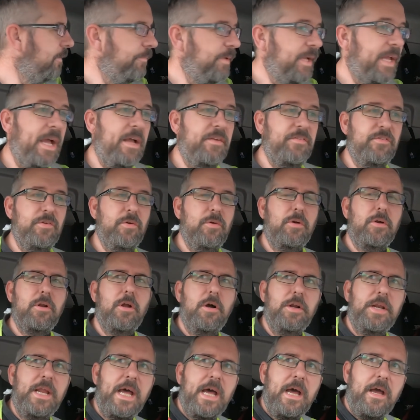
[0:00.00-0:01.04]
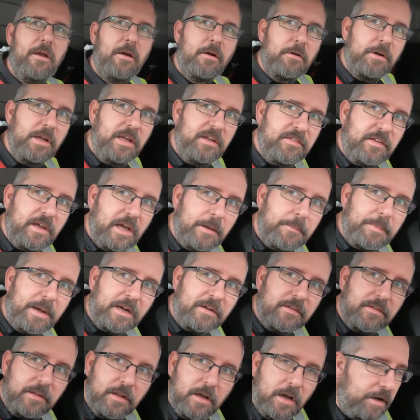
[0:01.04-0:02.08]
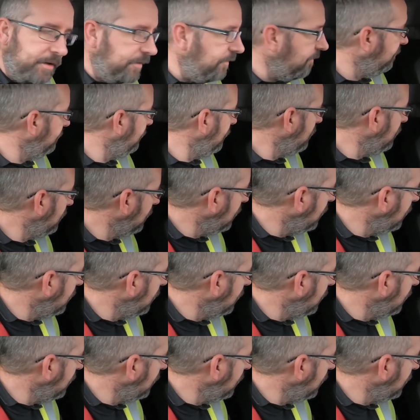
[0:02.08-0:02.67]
But yeah, it's 2 o'clock now. Our ETA back to the yard is 4